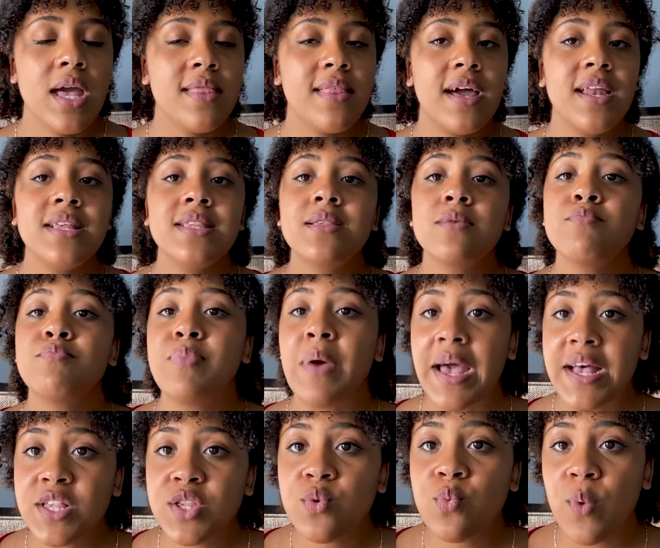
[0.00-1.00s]
That is the
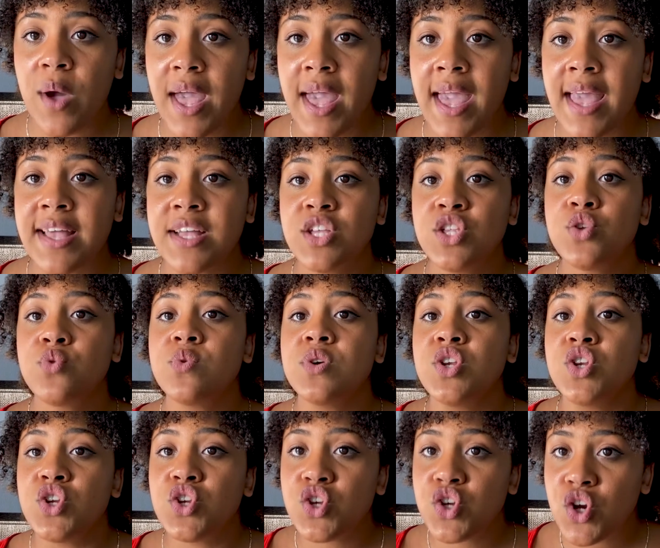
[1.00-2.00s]
best way to
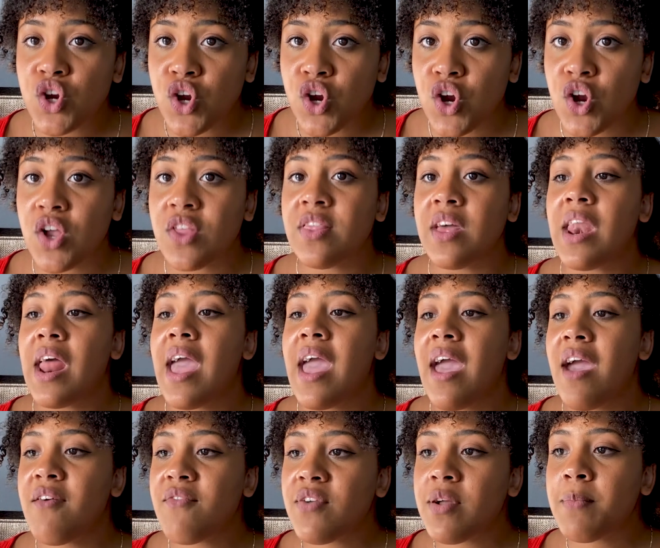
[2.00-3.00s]
ensure that
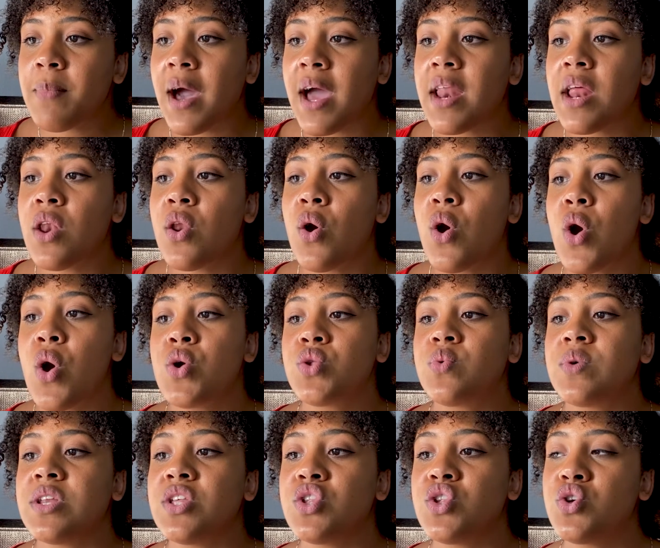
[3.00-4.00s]
everybody
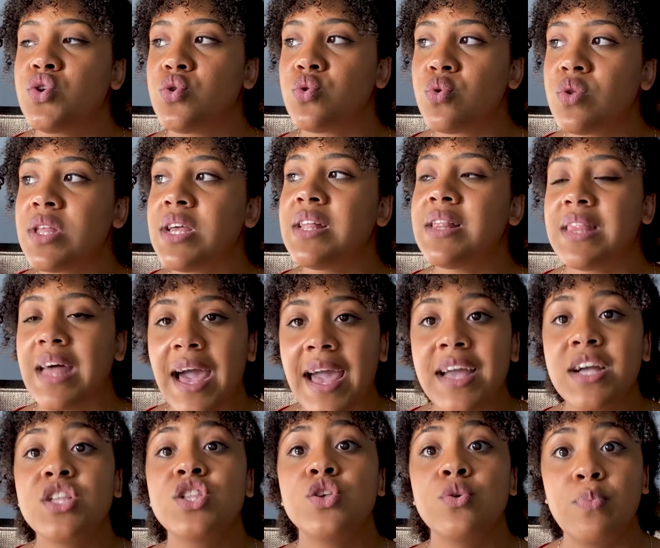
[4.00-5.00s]
knows what it's truly
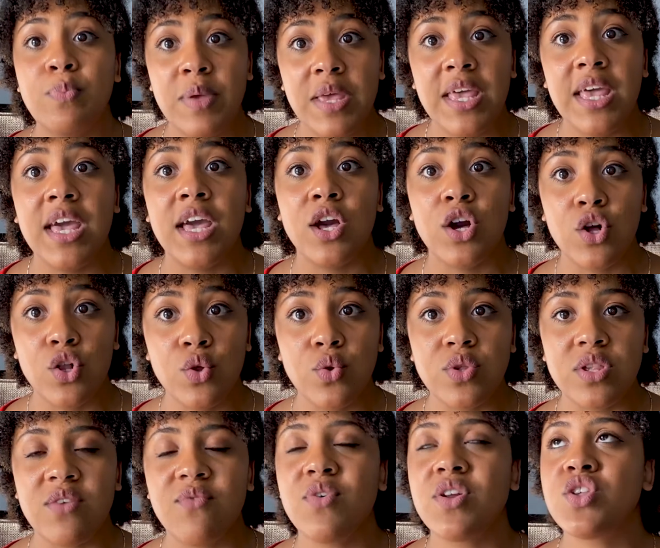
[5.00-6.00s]
like to be
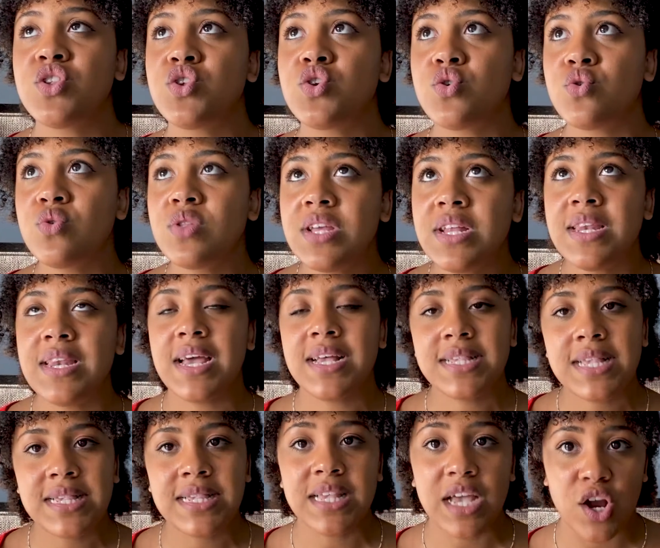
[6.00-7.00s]
inclusive, what is truly
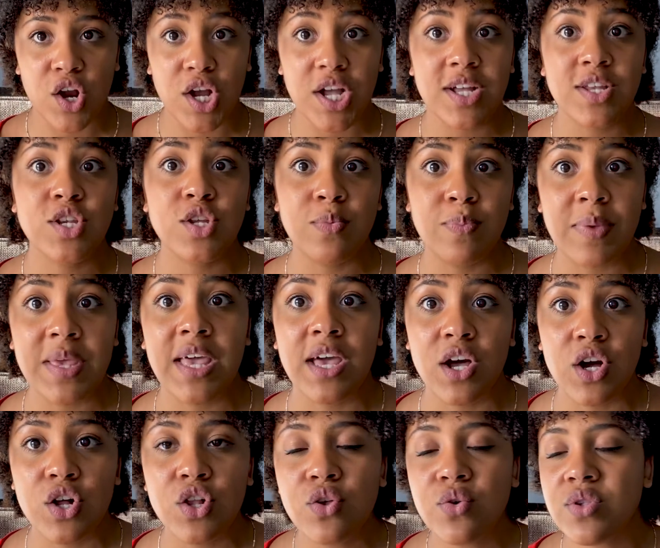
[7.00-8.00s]
necessary to be
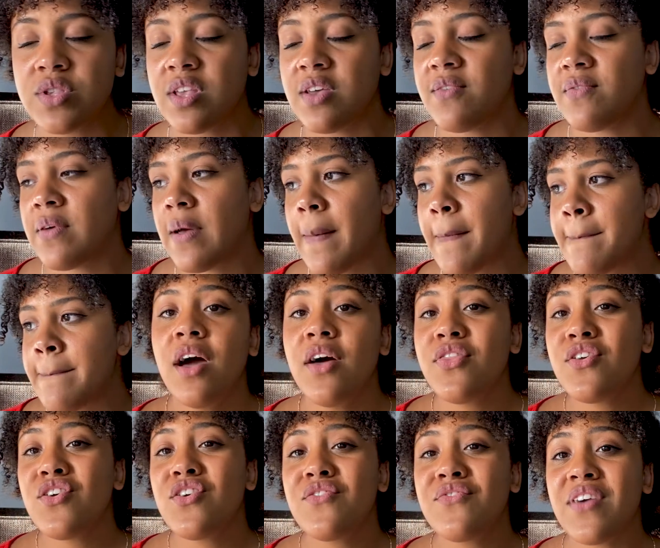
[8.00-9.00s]
inclusive.
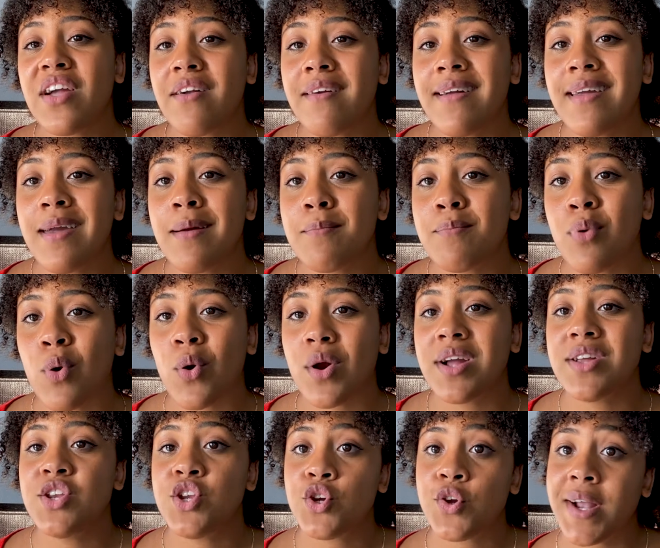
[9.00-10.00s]
Another very
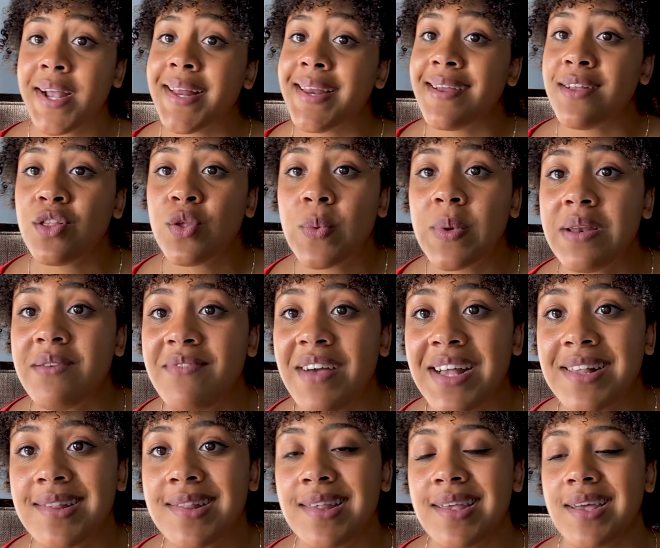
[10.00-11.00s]
important training to
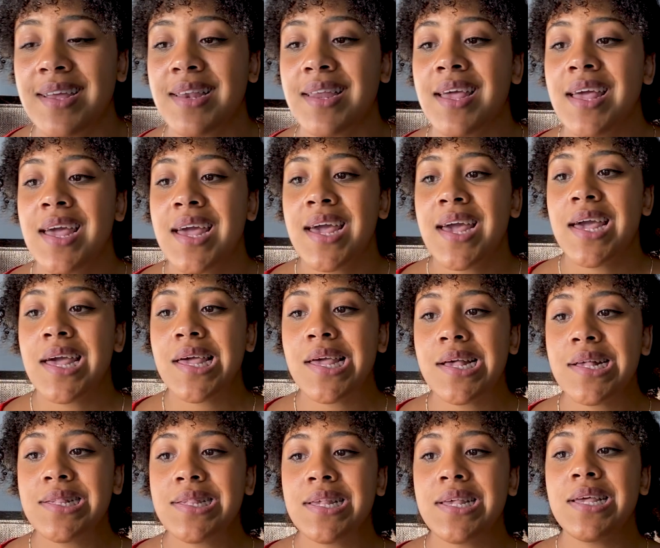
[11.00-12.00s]
invest in
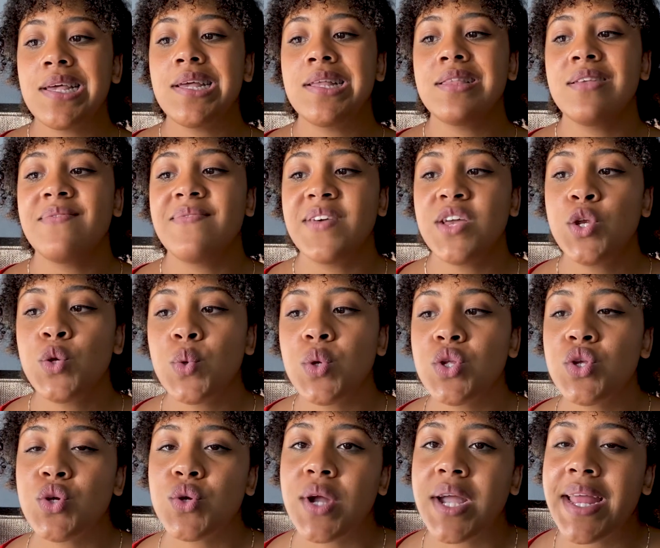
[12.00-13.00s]
is
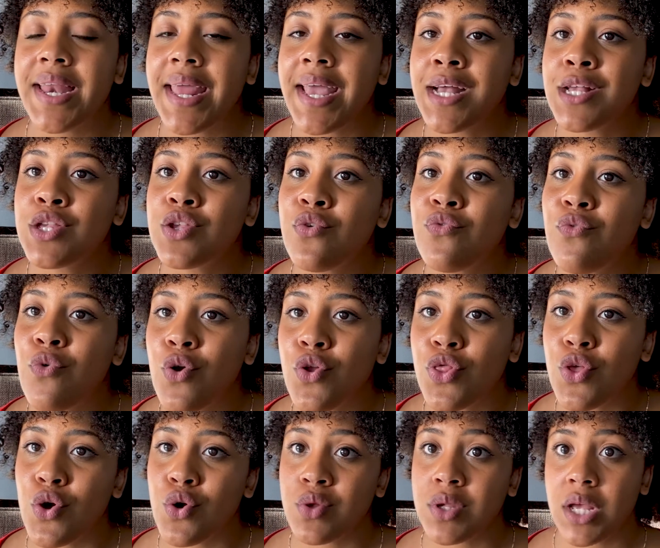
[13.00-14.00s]
individual trainings for
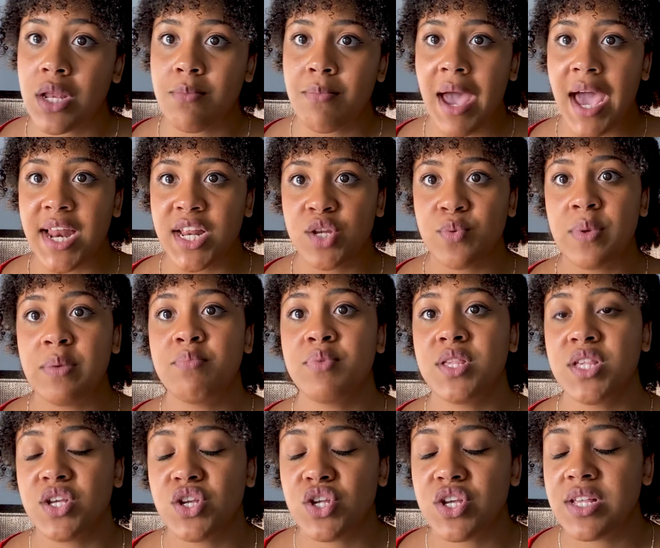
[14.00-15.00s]
those in management
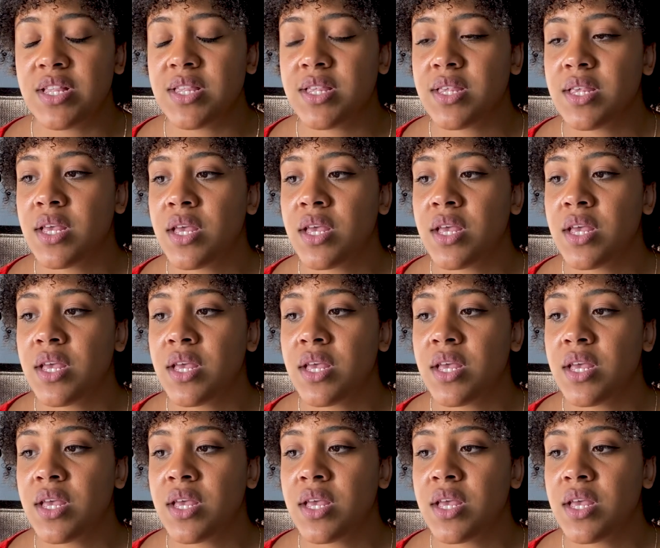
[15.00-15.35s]
positions.